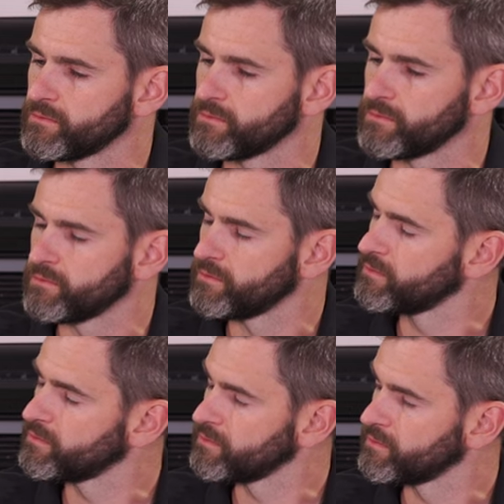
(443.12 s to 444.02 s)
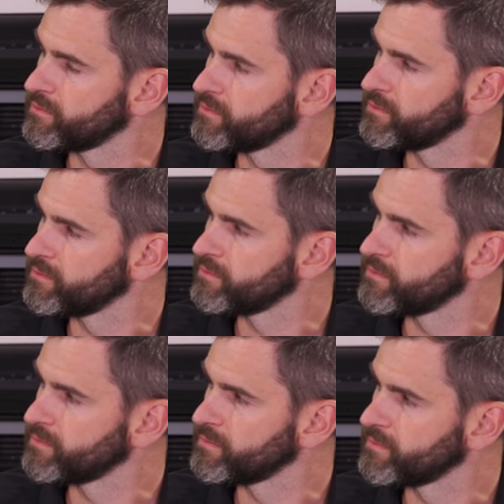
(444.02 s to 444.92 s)

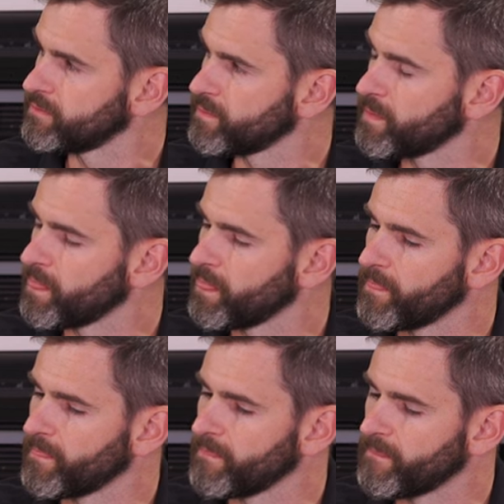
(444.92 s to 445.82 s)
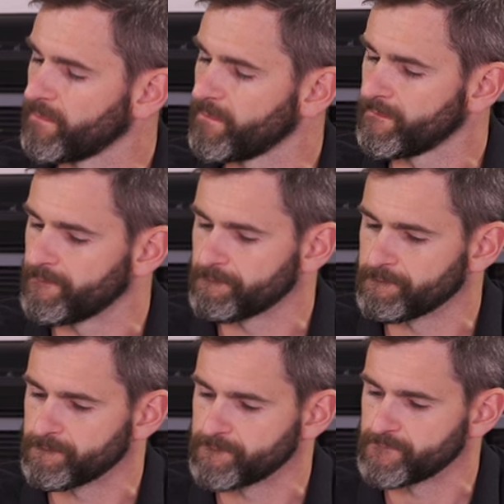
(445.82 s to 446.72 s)

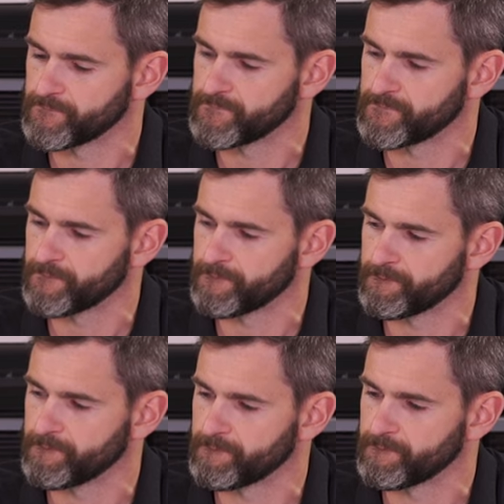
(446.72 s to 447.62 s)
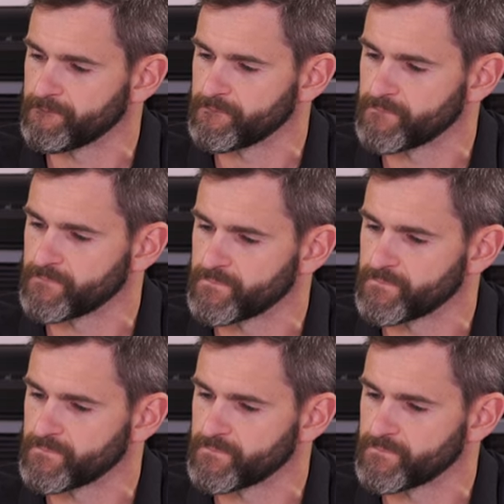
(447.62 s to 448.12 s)
(not speaking)